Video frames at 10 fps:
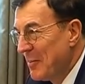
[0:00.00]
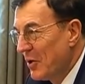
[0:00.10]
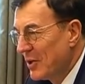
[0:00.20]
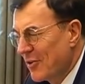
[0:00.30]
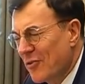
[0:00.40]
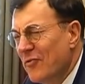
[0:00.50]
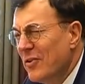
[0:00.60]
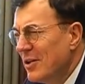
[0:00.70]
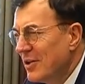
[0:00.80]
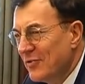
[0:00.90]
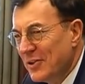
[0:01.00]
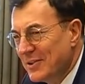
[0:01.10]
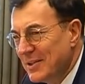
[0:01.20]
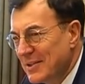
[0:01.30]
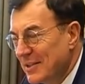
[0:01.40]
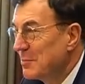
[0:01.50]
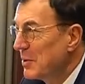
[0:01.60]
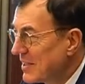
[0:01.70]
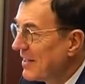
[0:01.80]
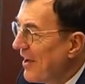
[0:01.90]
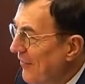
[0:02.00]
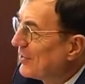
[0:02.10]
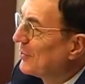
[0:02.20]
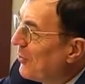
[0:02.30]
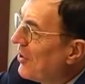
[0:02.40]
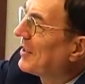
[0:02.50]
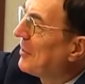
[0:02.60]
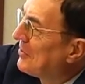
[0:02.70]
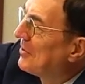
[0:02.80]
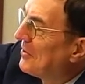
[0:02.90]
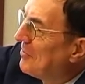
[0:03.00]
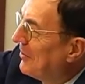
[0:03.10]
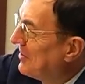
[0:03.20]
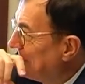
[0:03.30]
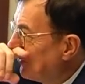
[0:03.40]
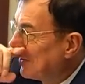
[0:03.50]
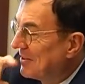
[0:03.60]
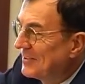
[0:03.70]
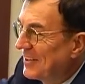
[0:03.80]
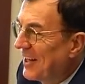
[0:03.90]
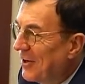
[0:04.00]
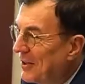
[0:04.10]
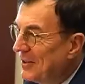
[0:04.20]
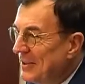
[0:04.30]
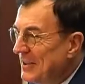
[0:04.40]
But it's very, very delicious, especially after you walked up the mountain for an hour.